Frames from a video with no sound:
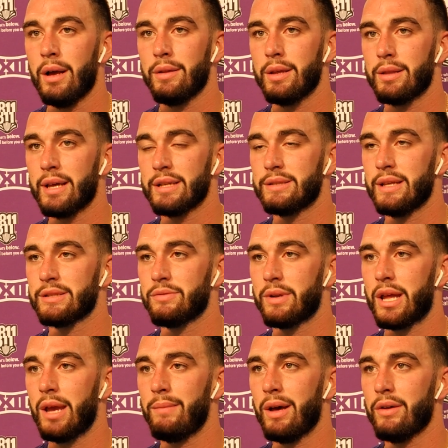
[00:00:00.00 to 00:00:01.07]
think that's that's what it
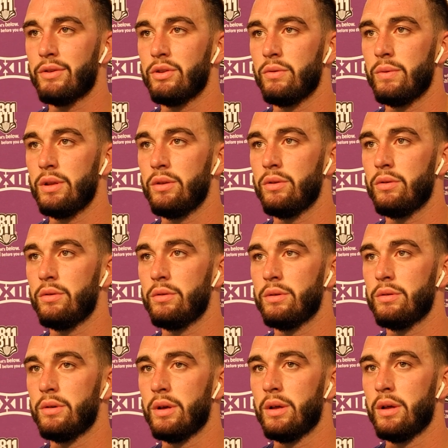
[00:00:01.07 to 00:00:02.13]
came down to. We knew
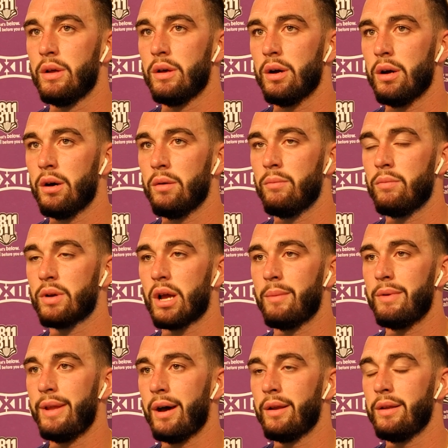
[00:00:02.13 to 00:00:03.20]
um,
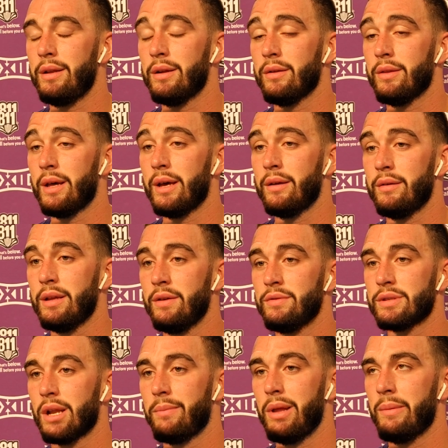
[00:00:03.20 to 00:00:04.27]
coming down in here that it
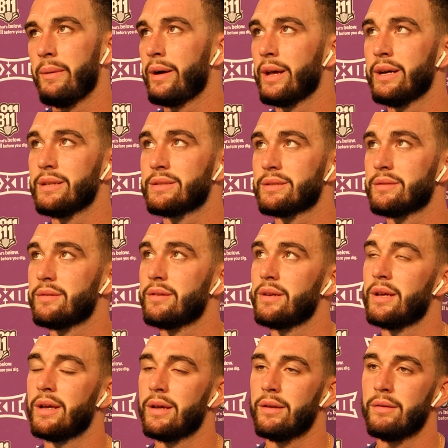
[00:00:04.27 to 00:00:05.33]
was going to be about us,
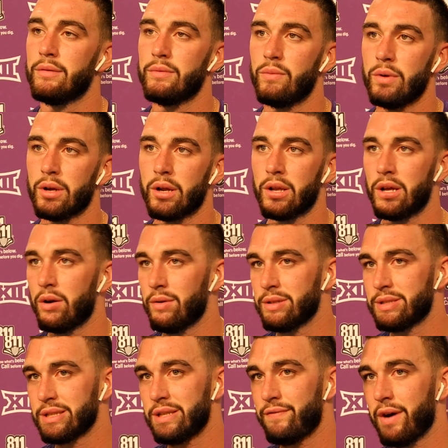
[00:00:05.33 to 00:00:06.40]
and we were going to go in
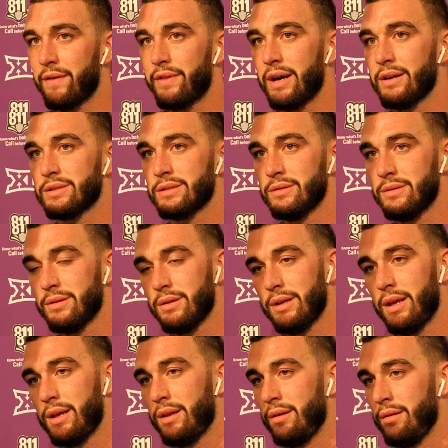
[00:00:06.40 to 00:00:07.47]
65,000,
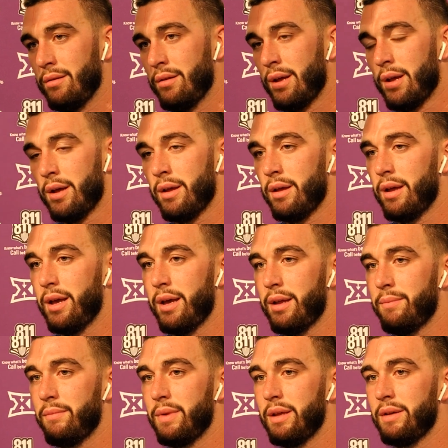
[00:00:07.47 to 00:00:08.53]
and
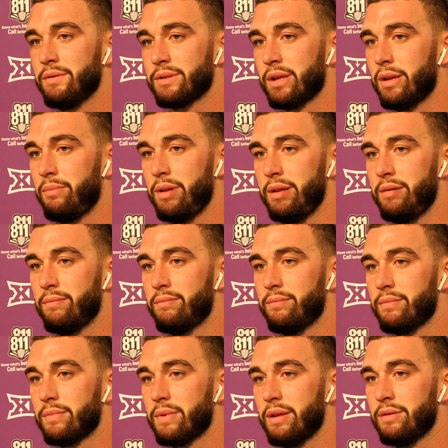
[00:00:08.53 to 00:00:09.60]
and it was going to be
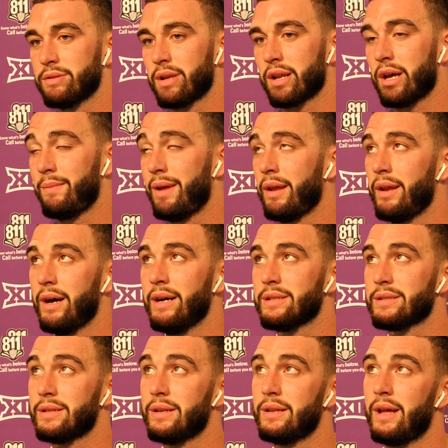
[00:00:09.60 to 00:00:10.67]
it was going to come down to
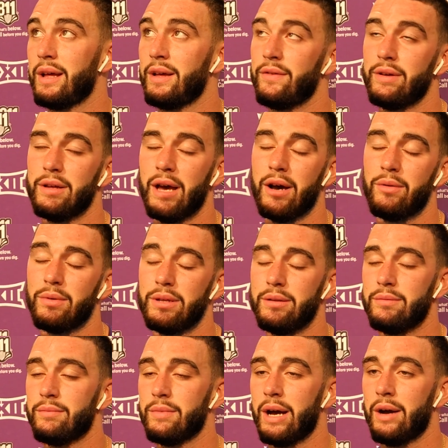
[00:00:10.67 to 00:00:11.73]
us and it, how we
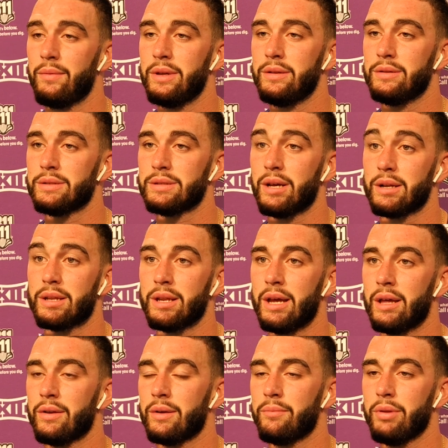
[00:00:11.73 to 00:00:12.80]
how we stuck
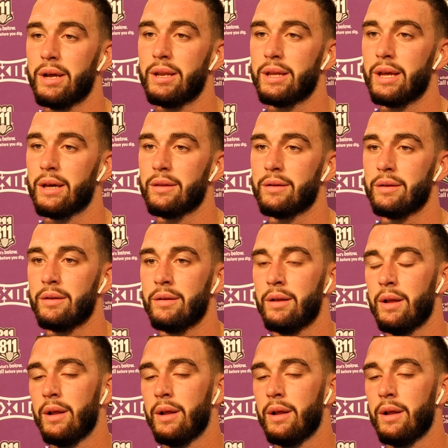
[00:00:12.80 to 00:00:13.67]
together and played together and